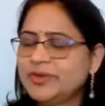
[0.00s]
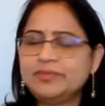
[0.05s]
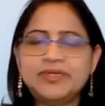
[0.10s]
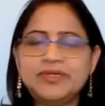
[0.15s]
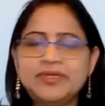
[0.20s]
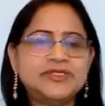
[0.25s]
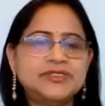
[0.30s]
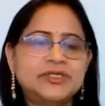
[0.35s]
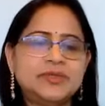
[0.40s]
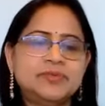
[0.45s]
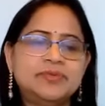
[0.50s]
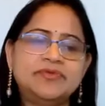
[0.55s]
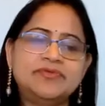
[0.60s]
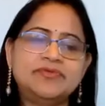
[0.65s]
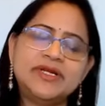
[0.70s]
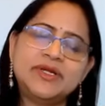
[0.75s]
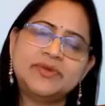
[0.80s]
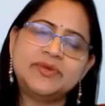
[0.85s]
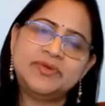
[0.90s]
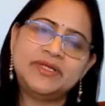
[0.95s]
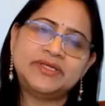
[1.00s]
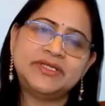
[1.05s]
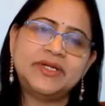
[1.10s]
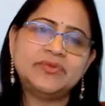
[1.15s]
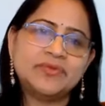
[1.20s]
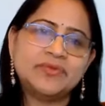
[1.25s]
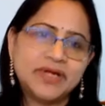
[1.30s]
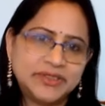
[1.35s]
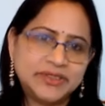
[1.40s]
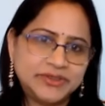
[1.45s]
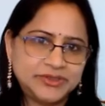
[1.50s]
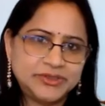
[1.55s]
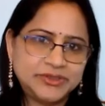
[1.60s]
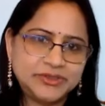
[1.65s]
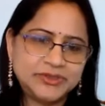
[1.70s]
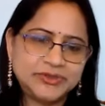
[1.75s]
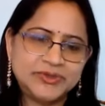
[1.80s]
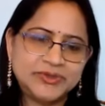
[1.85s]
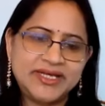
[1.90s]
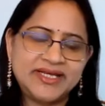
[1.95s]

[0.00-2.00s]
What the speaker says: form needs to be filled within 1 to 2